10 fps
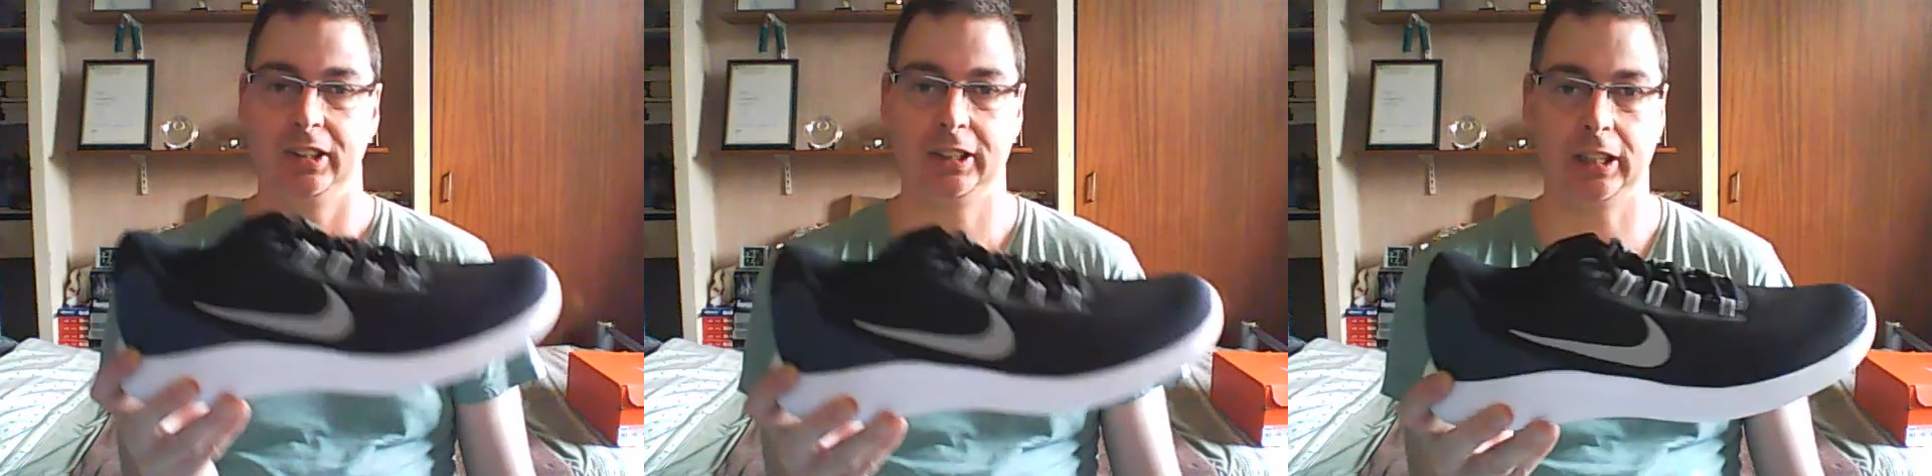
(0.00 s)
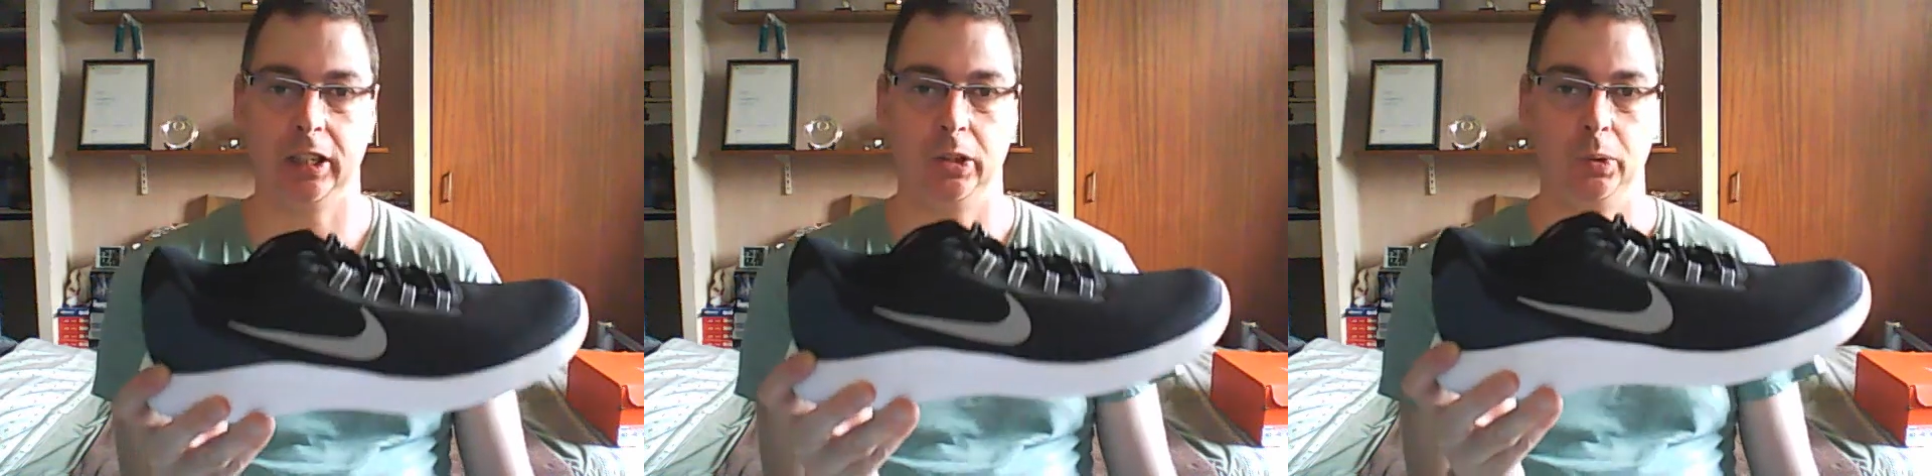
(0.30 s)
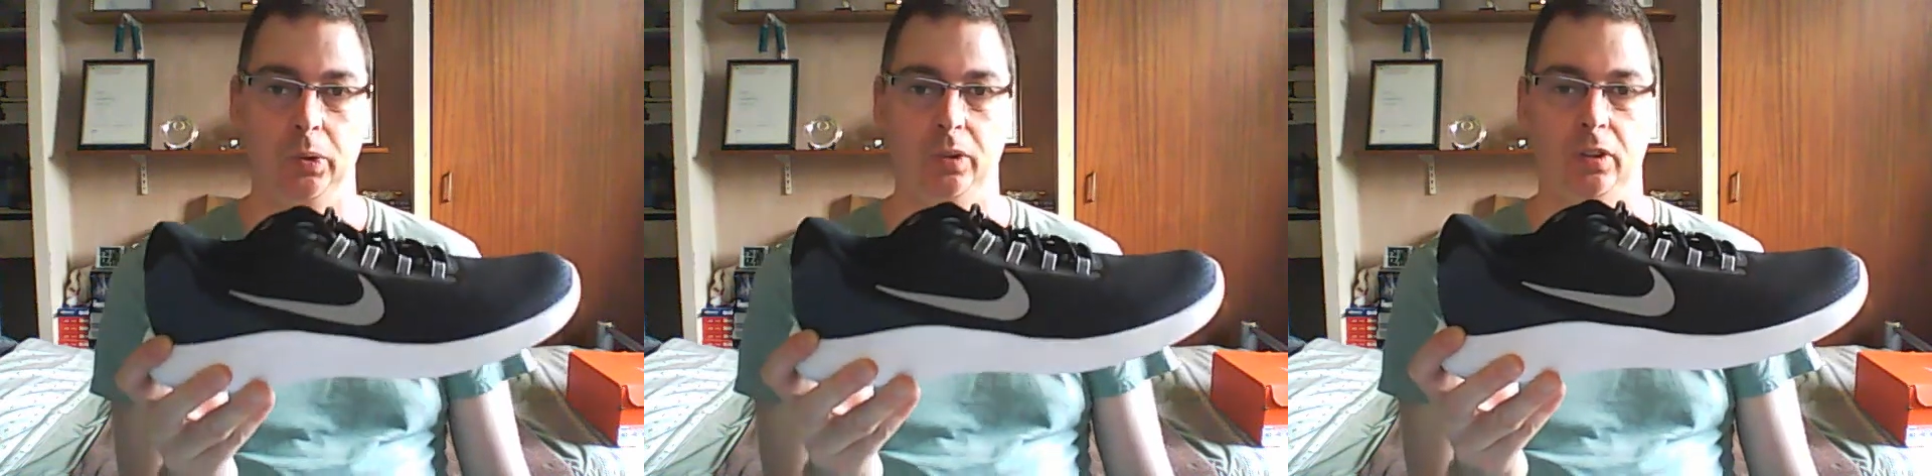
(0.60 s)

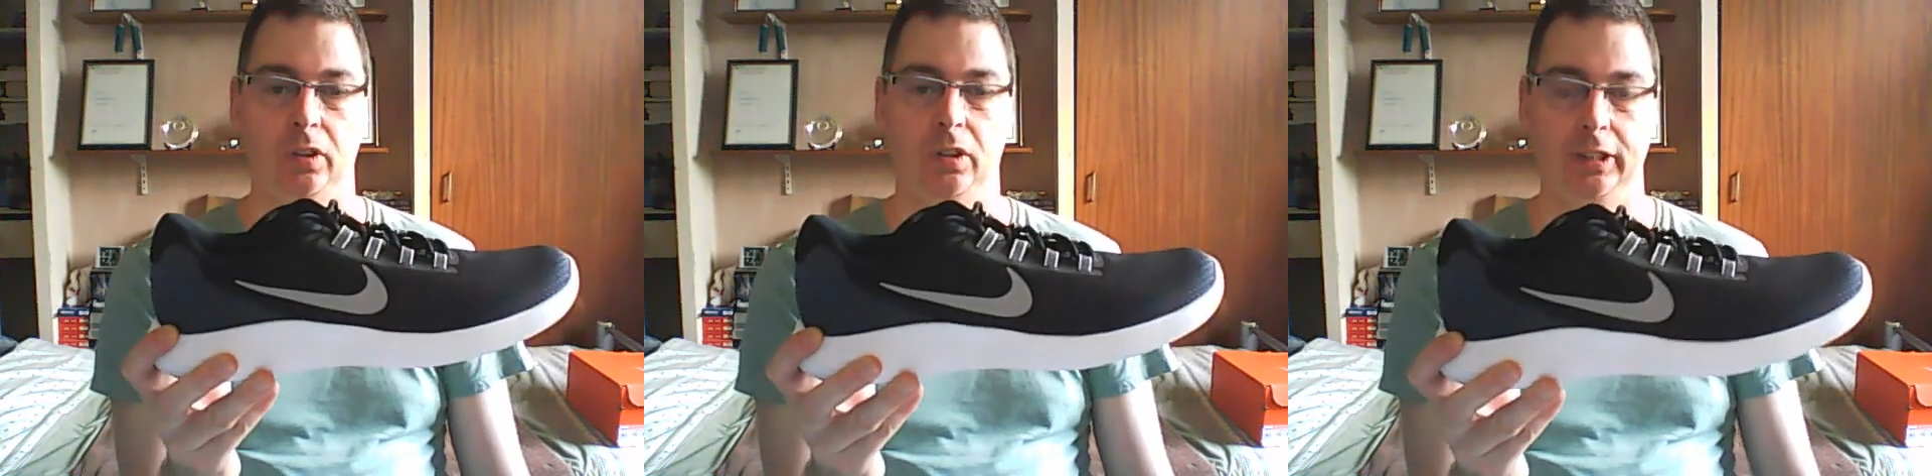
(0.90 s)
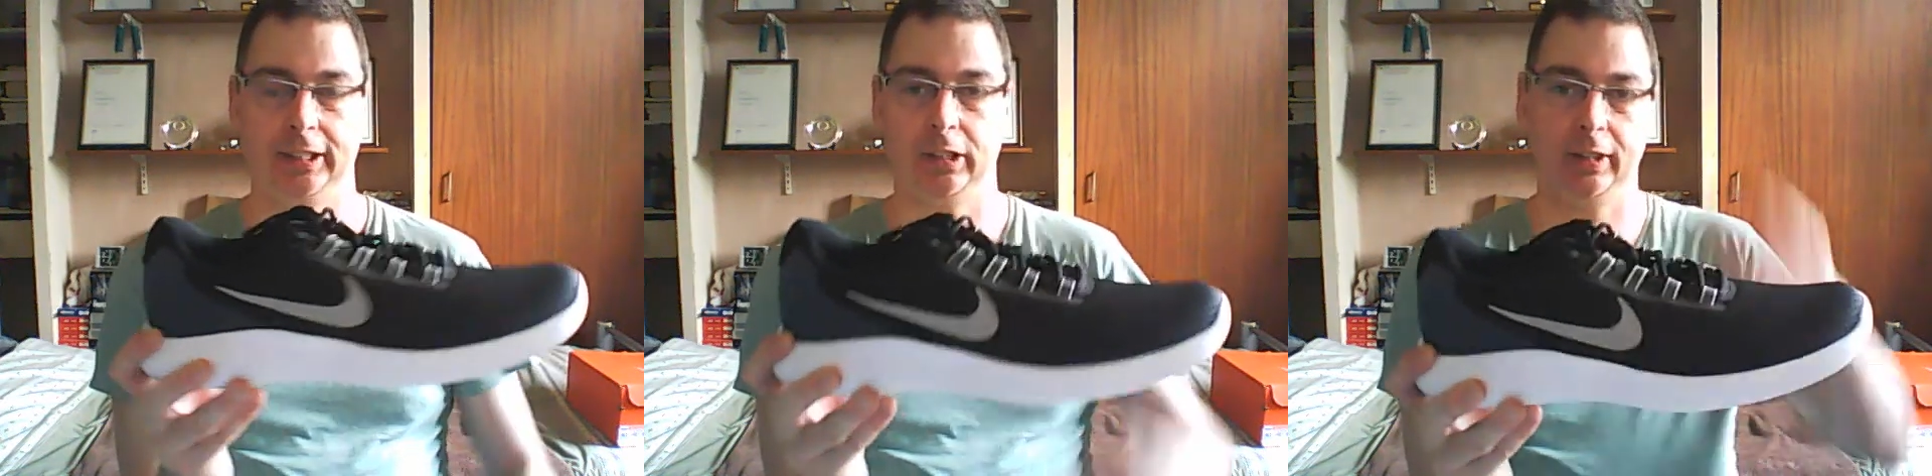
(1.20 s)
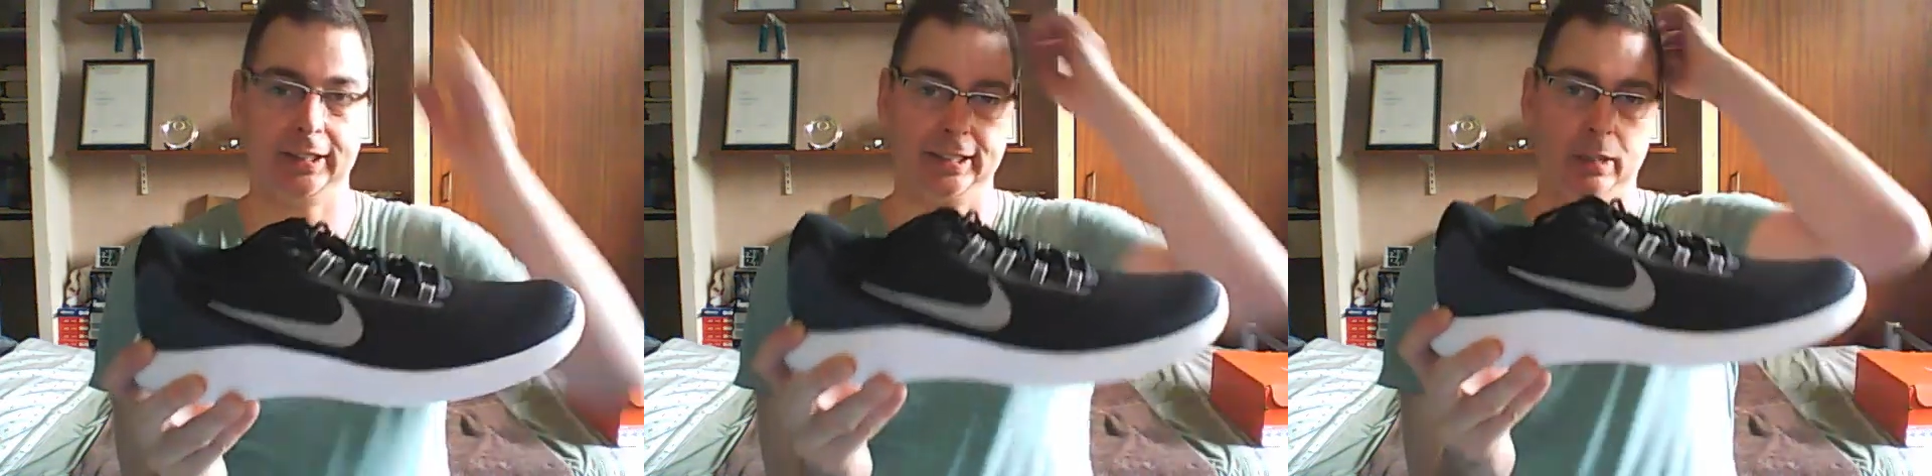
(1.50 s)
So I
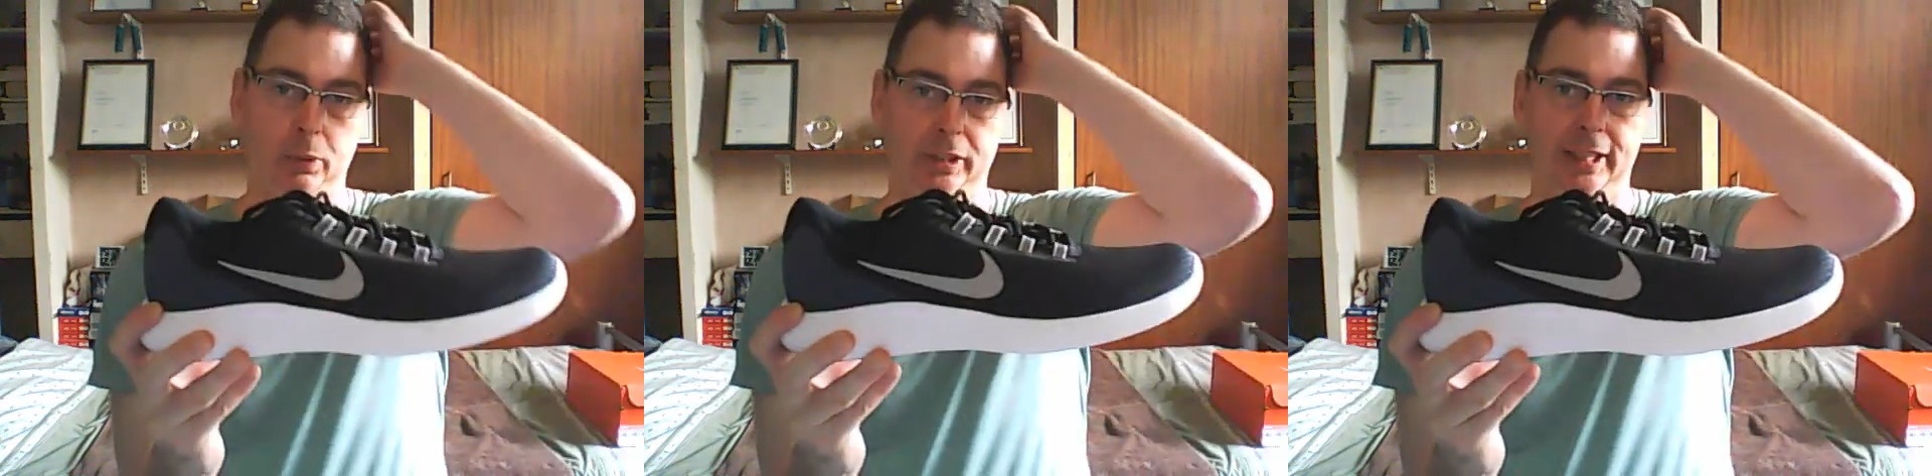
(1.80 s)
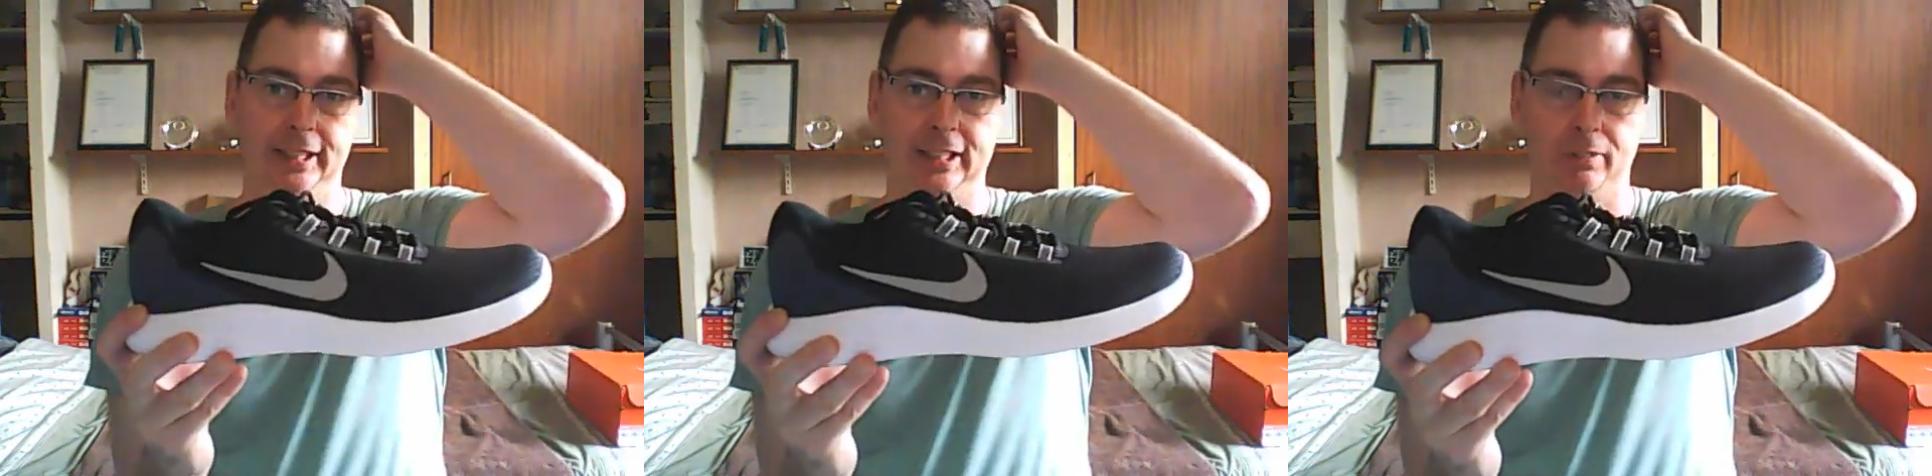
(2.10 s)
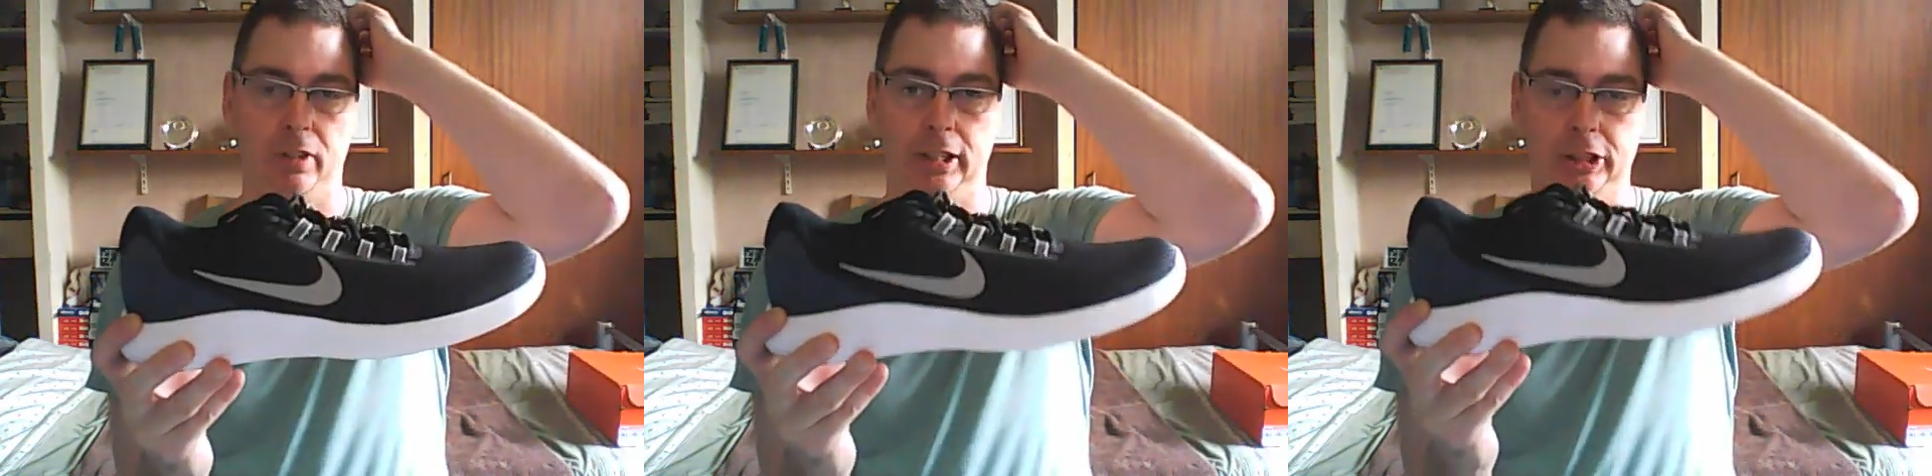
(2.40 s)
decided to go on these.